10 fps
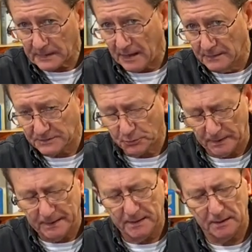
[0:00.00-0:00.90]
This
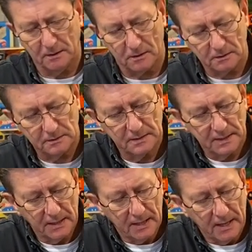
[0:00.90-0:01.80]
one here,
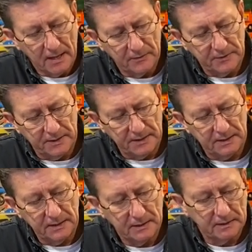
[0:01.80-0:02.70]

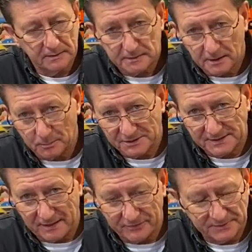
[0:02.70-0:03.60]
the number
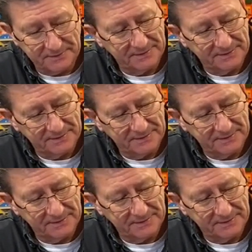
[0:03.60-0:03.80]
seven,